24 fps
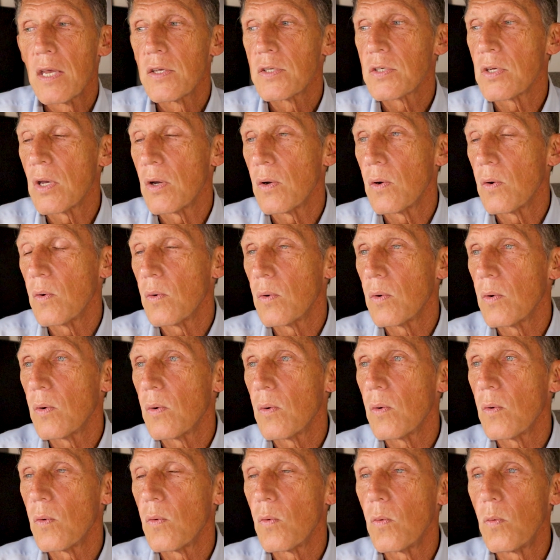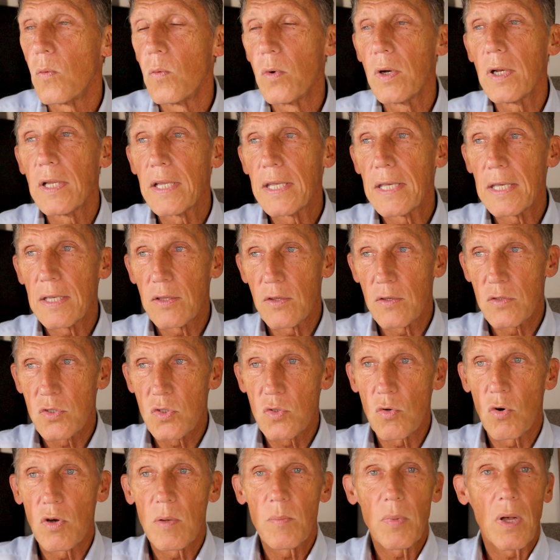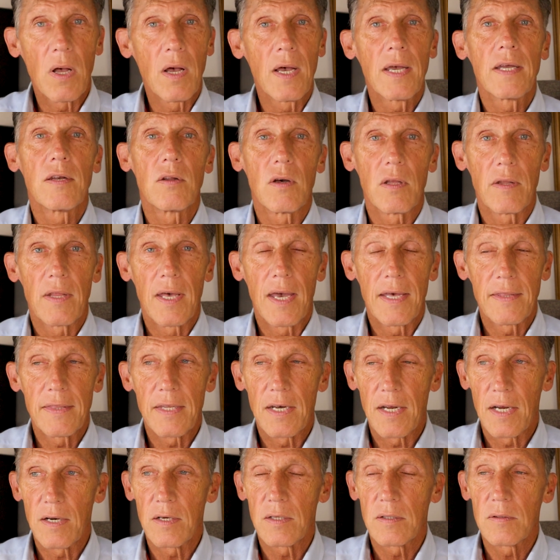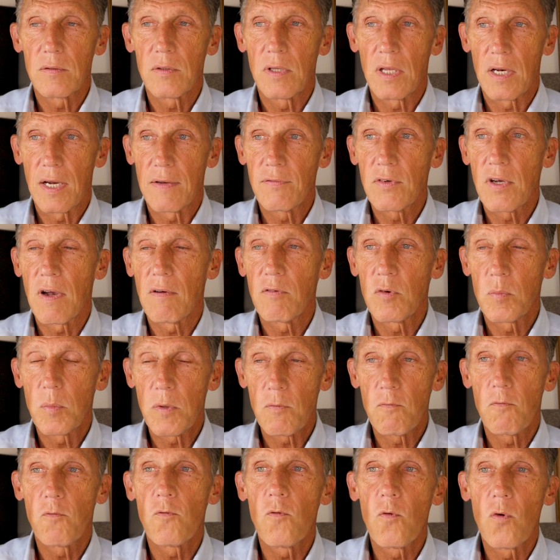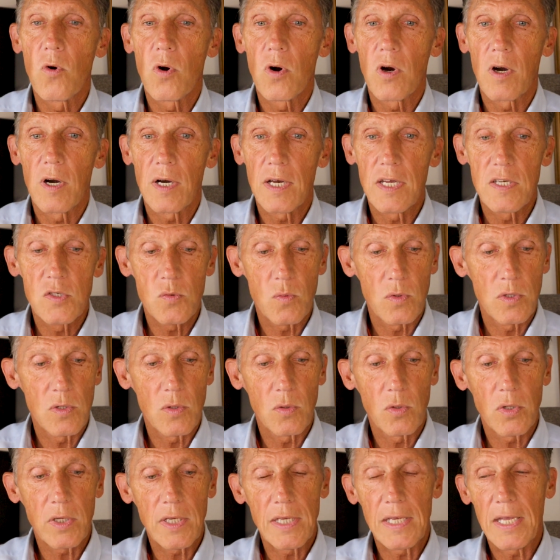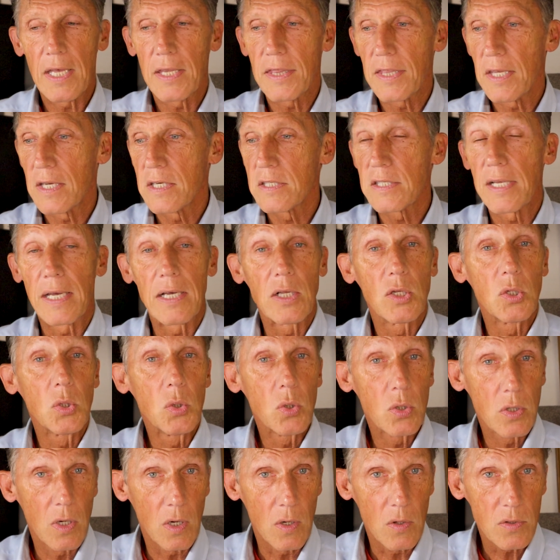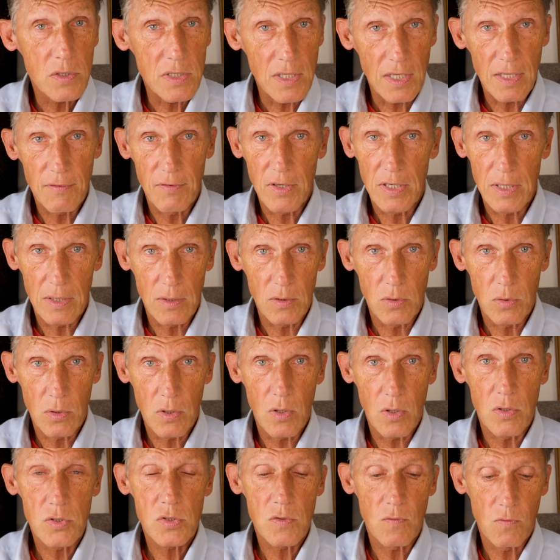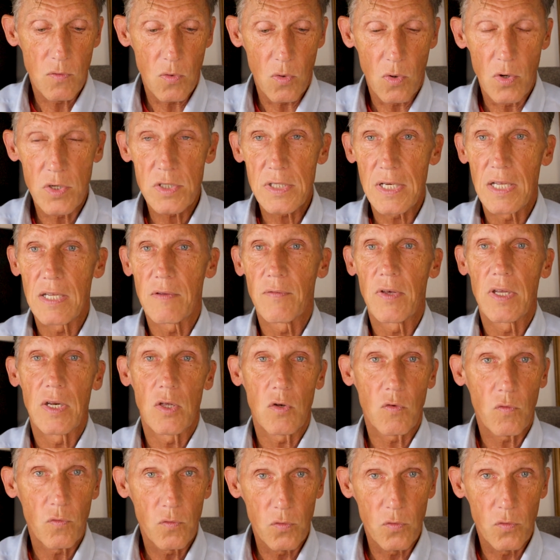So really, the story behind all that I've covered before is when you're looking at things like glucose, elevated glucose, of course, elevated